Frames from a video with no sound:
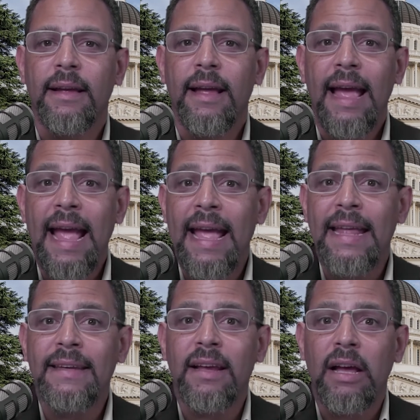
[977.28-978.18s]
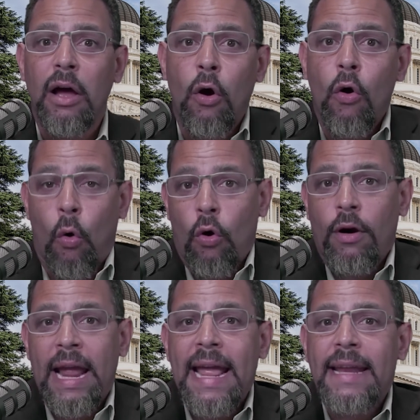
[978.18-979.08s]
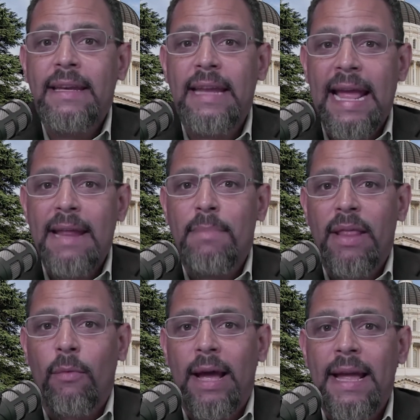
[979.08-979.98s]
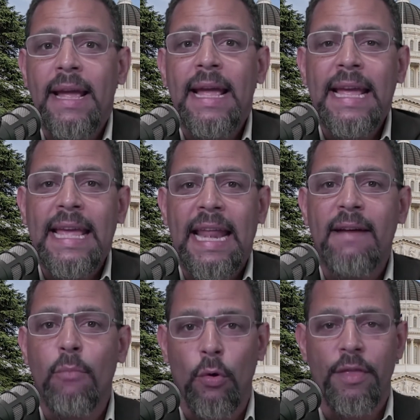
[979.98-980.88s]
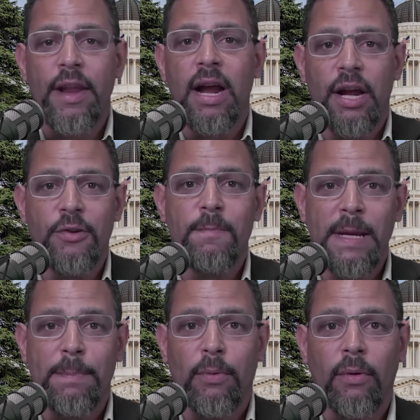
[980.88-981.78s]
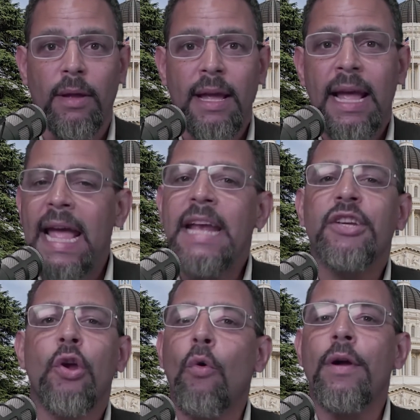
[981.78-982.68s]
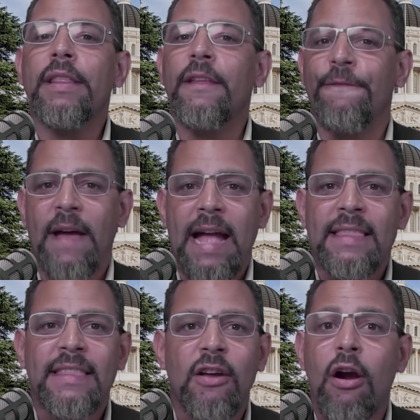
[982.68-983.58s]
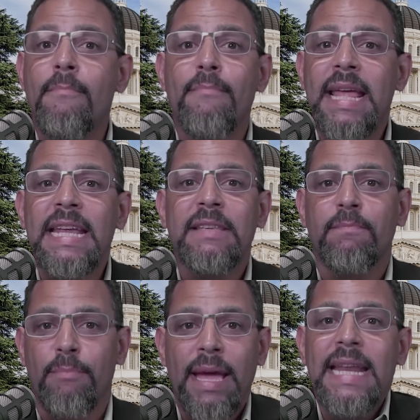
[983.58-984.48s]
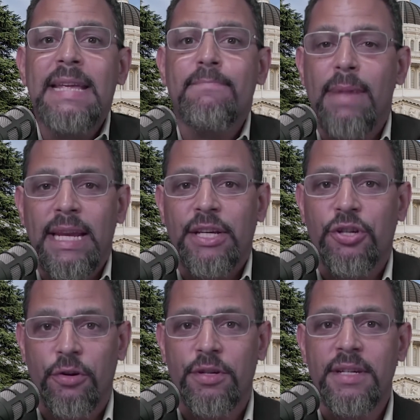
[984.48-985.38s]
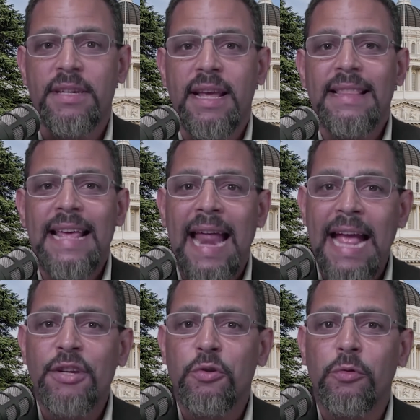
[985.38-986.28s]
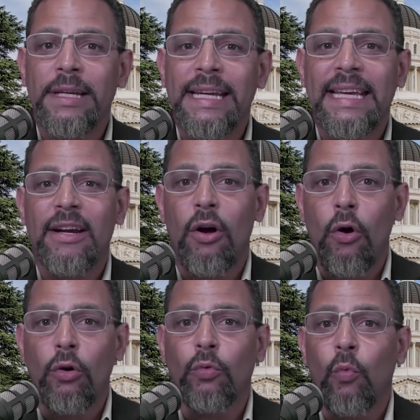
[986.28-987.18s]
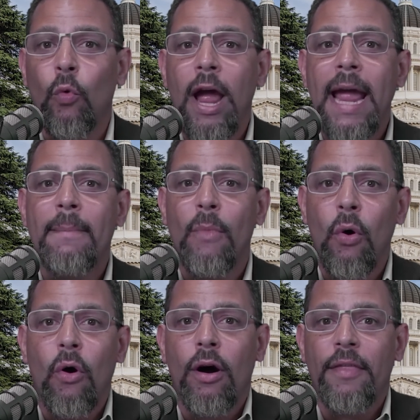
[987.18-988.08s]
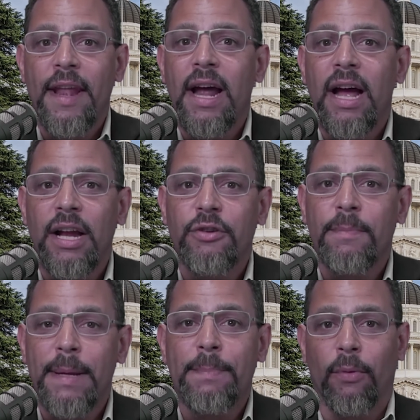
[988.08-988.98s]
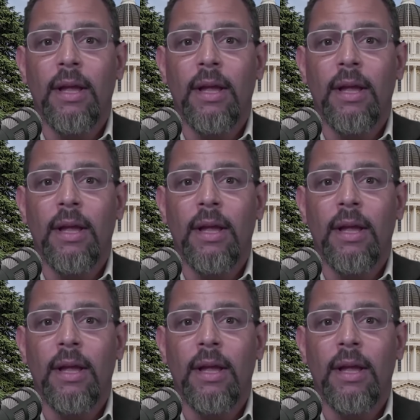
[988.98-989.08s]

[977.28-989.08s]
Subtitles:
And by the way, it can't have more than 100 people. Ignoring the fact that there are many, many, many churches that actually can hold way more than 100 people.